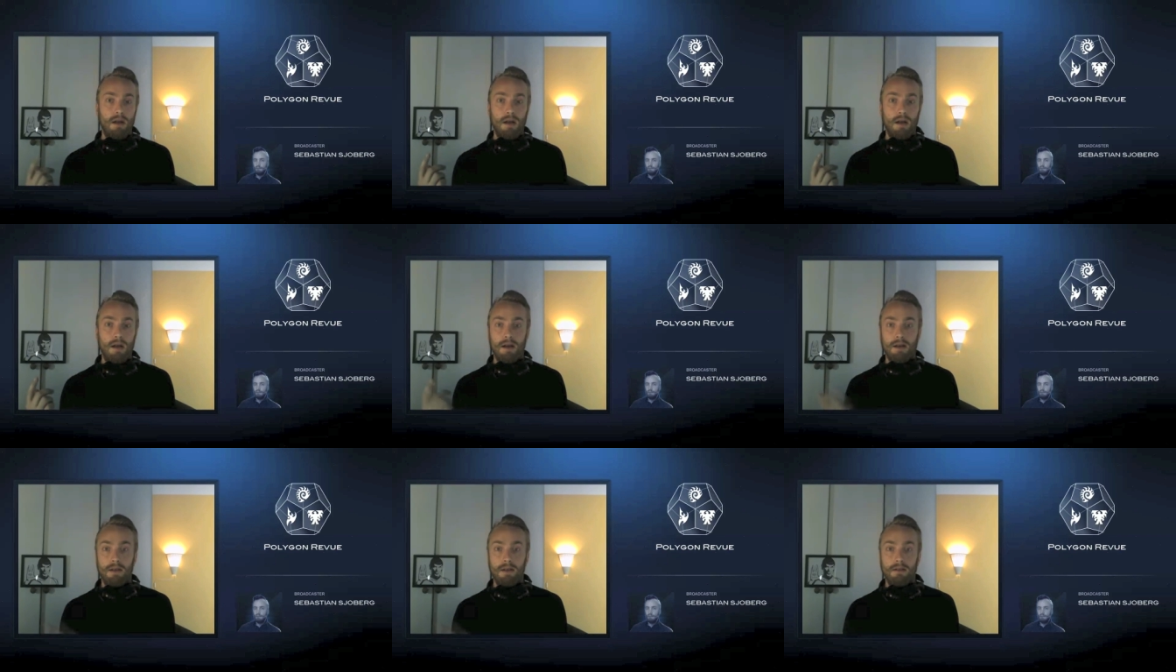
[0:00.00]

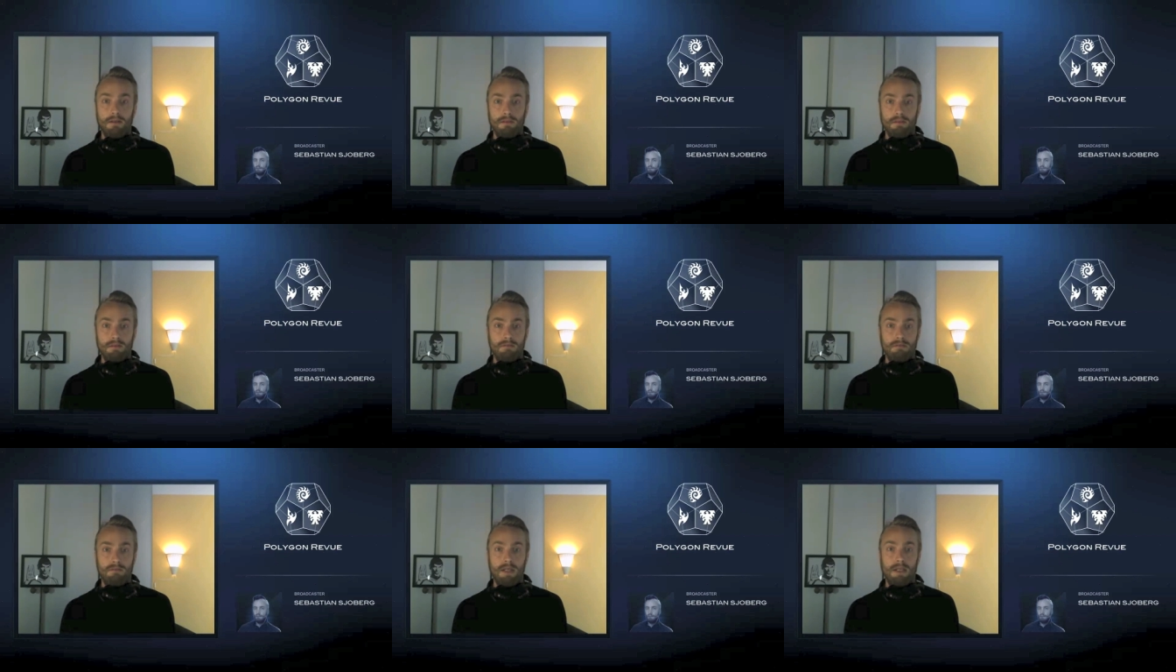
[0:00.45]
uh,
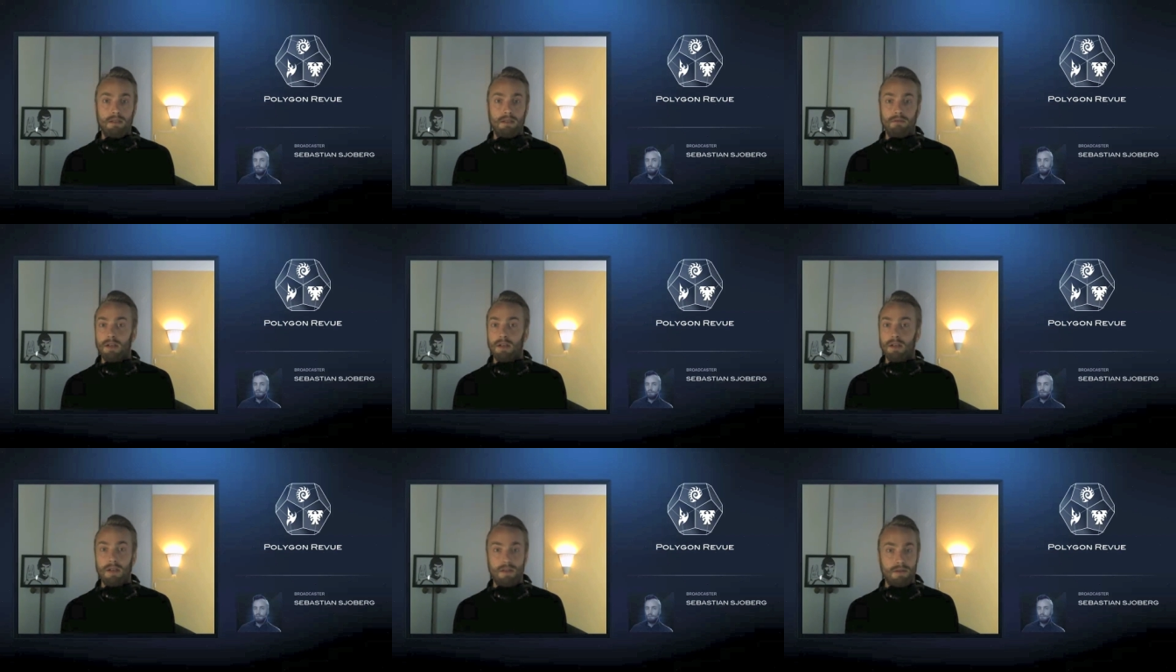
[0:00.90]
in
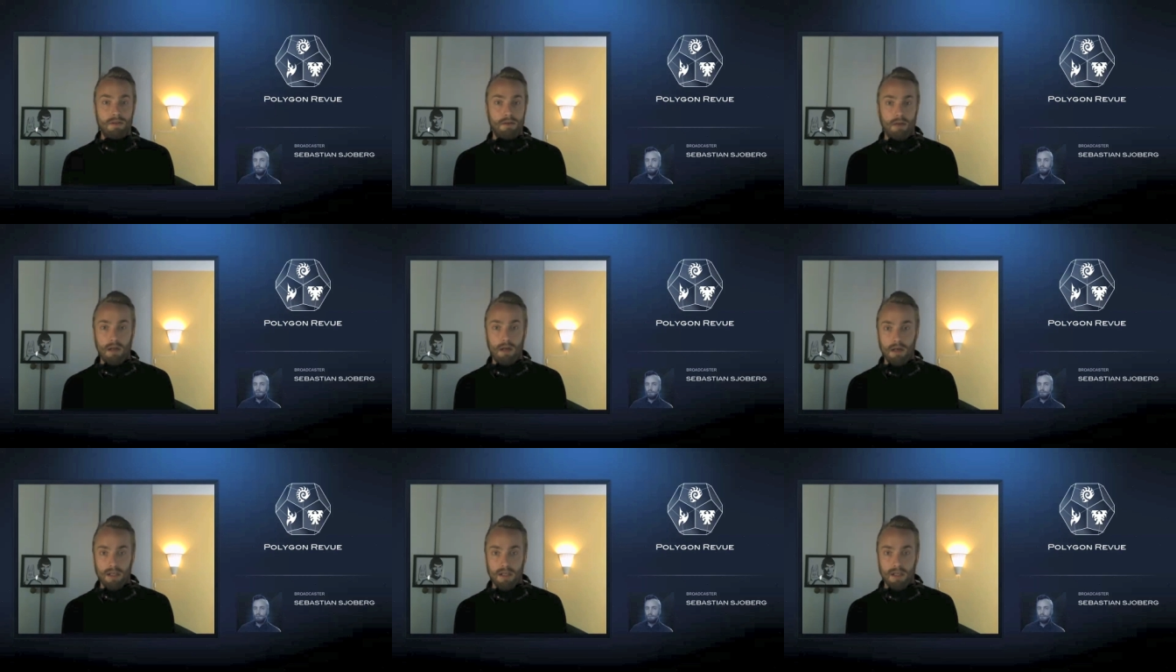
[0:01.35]
regards to
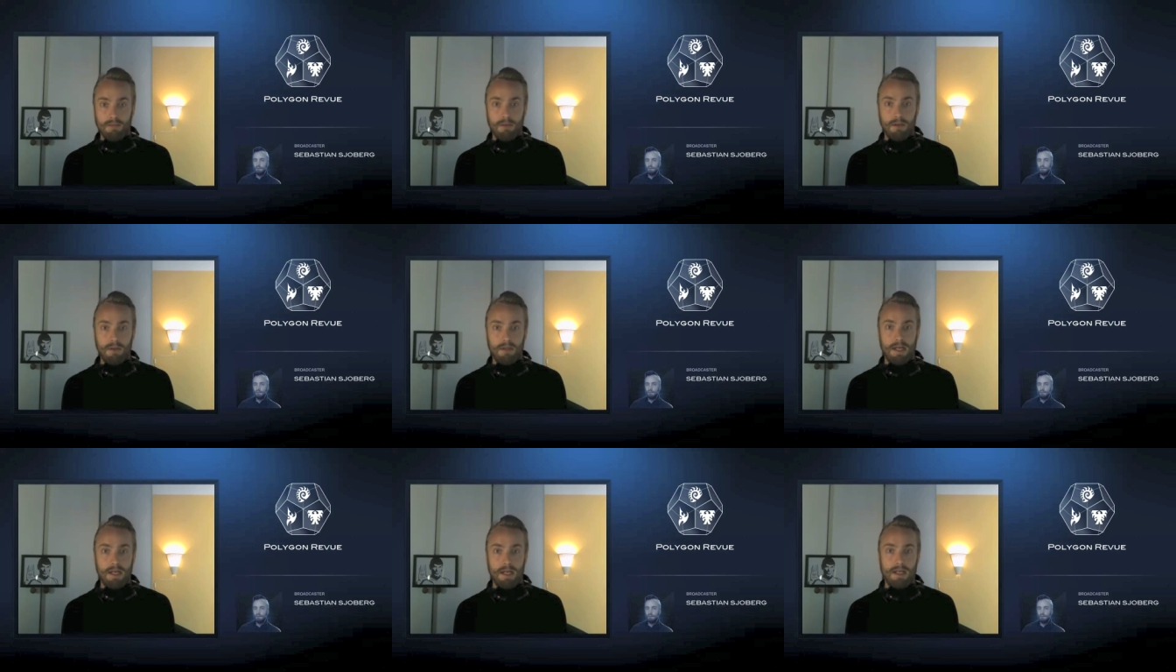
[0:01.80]
the last
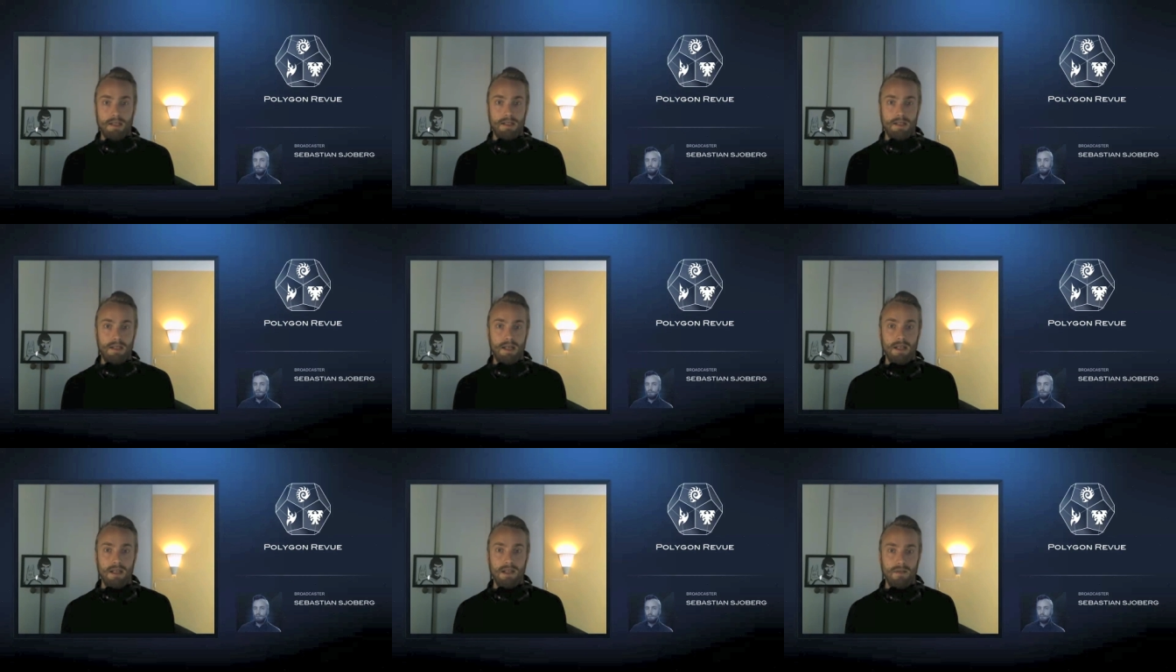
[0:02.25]
broadcast
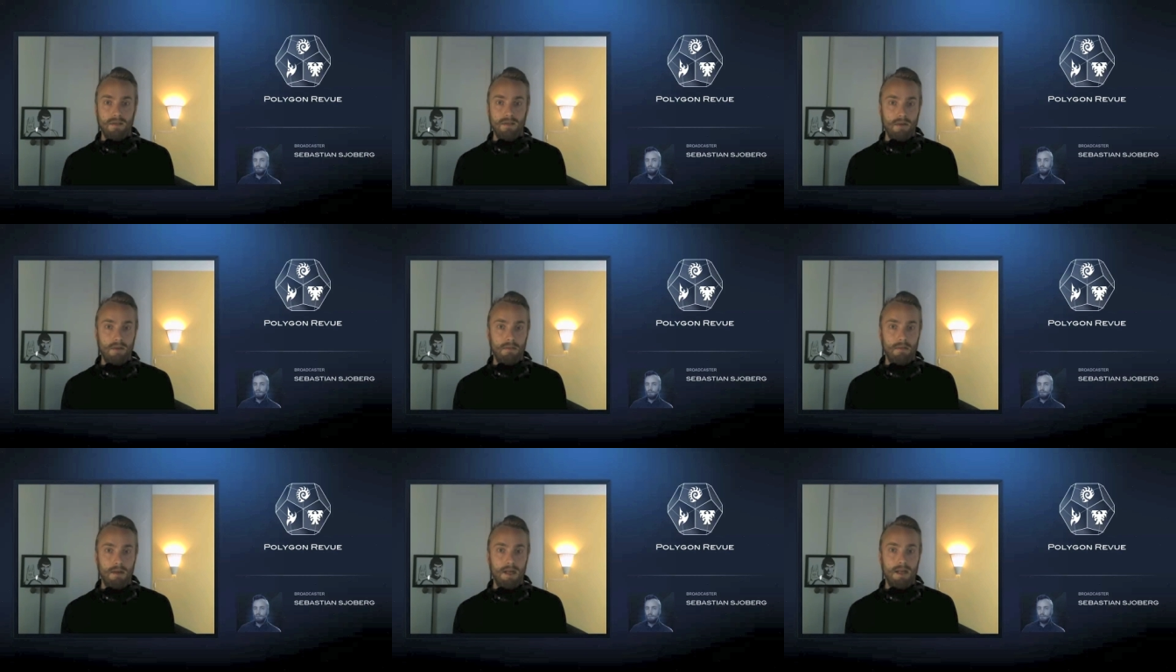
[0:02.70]
the interview
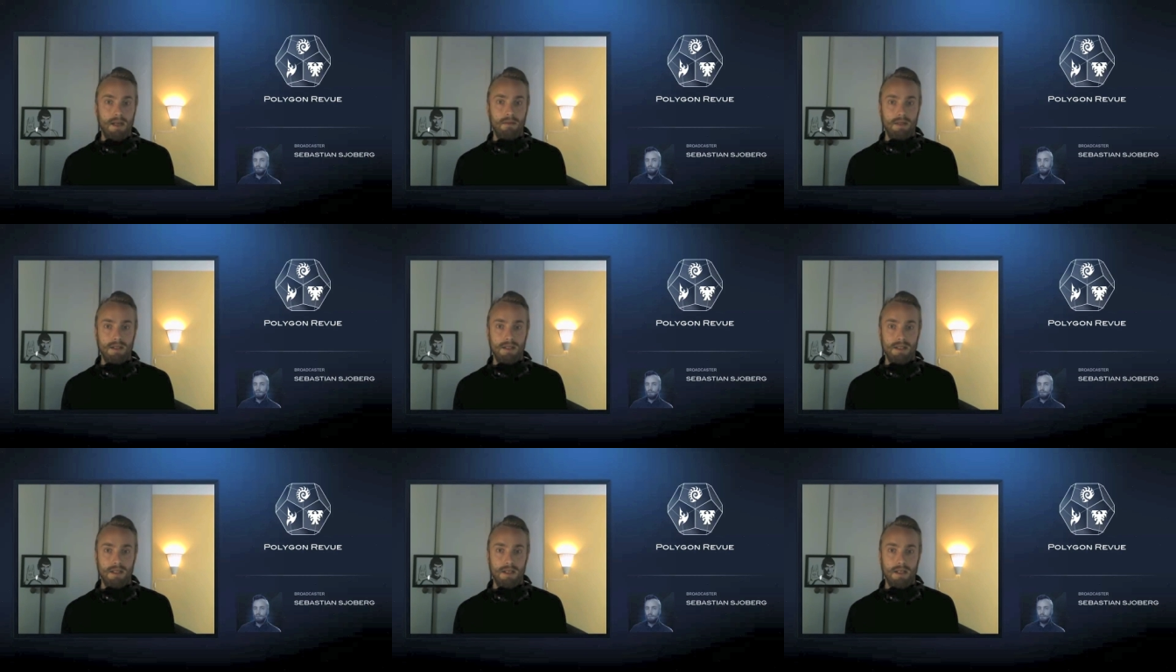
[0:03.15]
I made
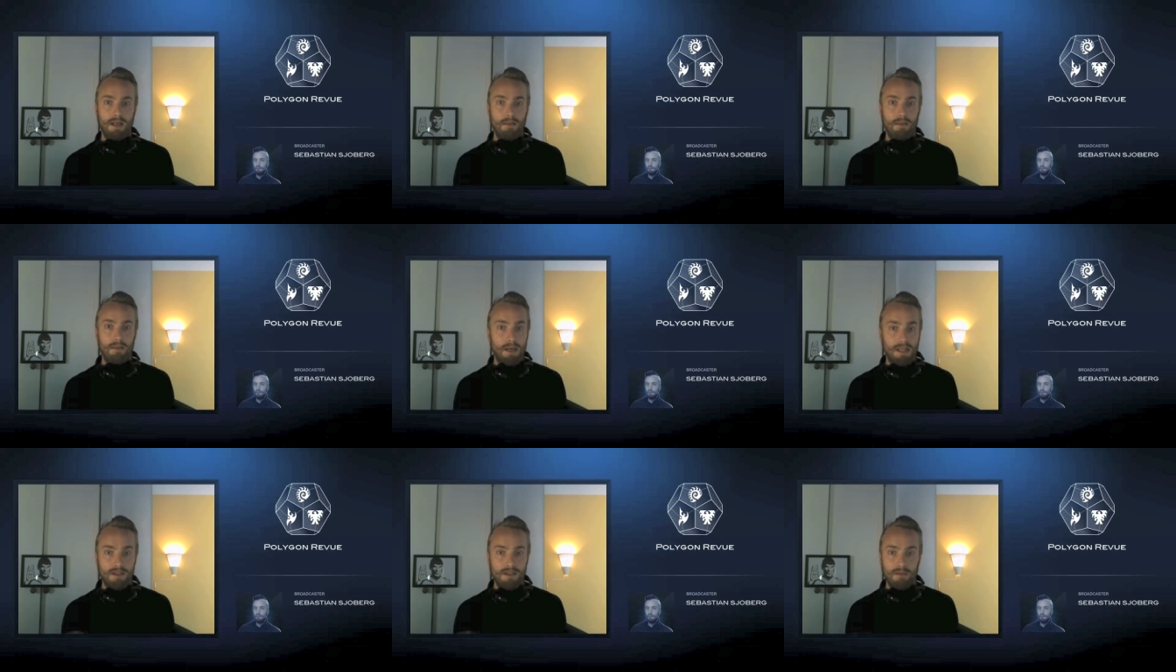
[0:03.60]
with uh,
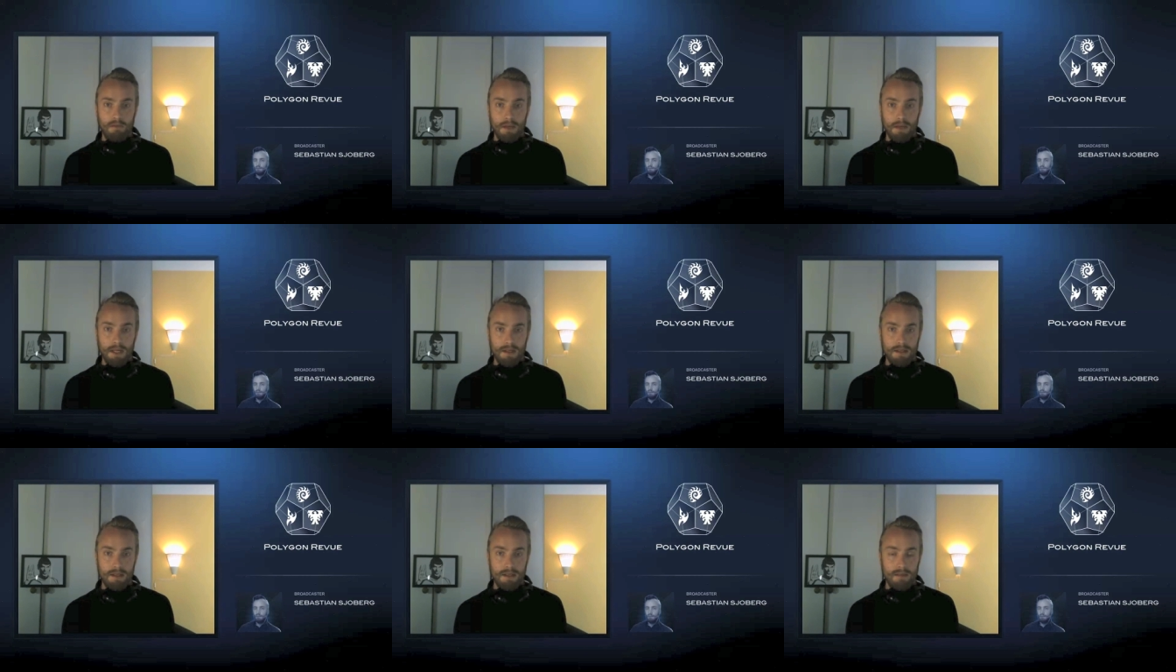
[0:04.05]
Matthew
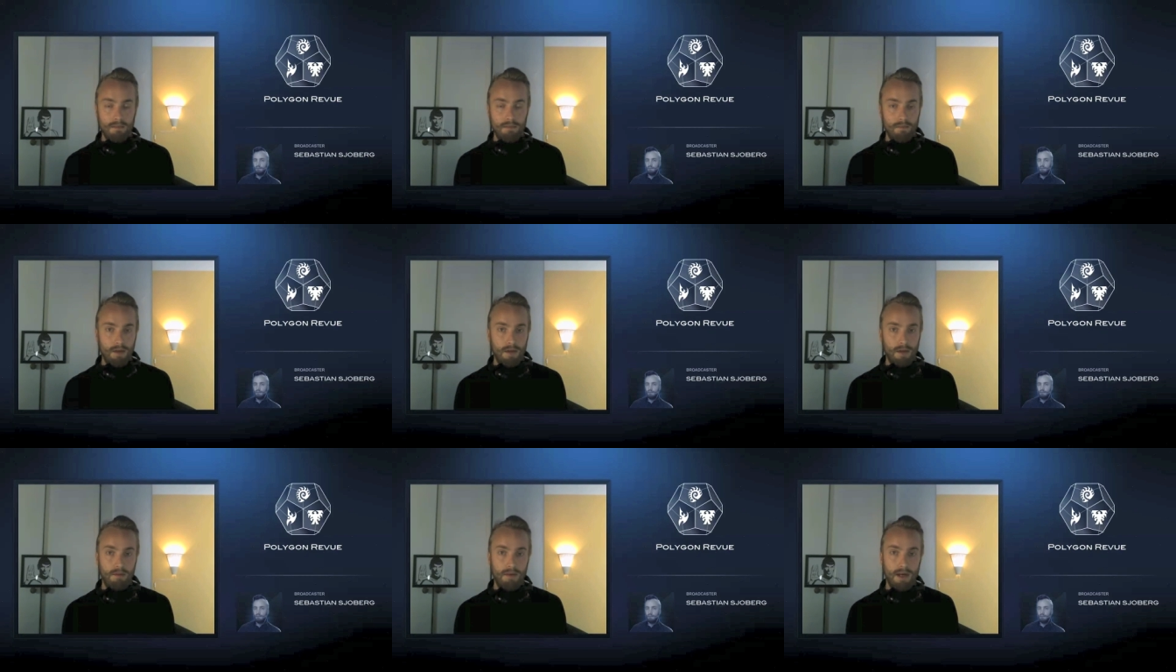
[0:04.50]
Peterson
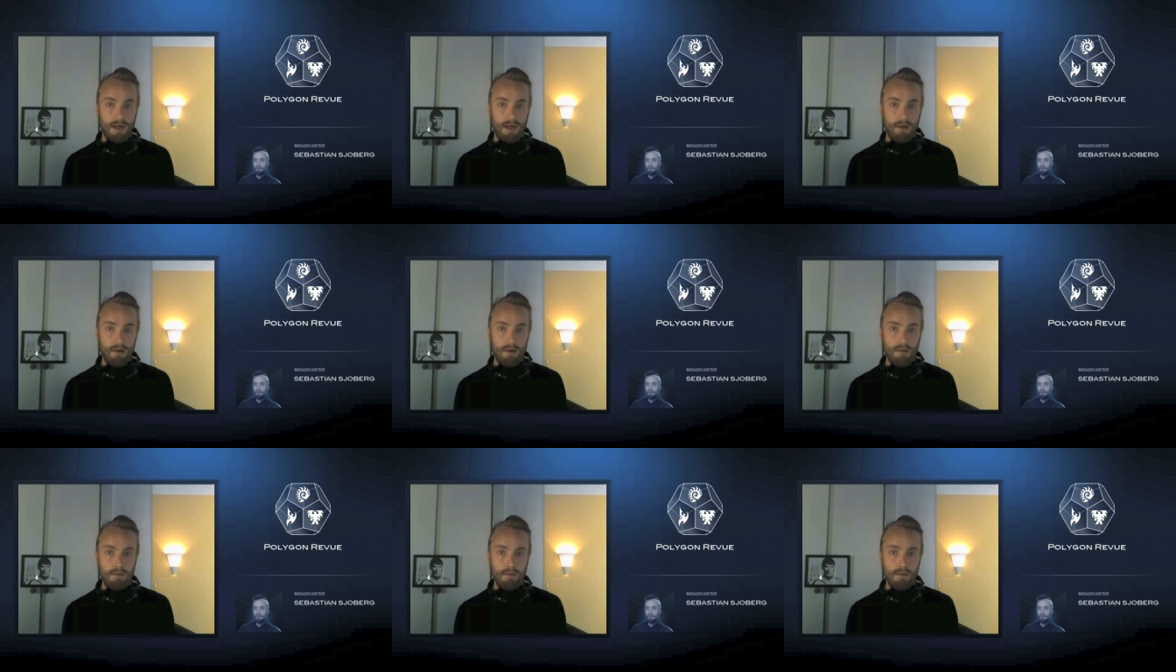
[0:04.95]
of
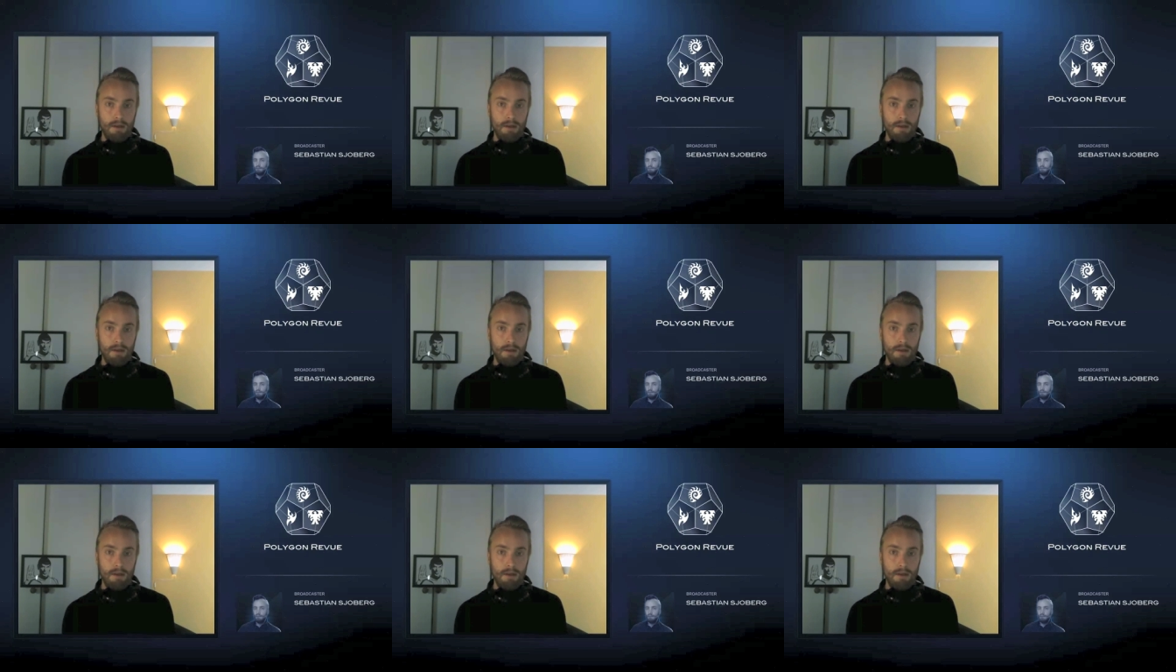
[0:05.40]
IRIP,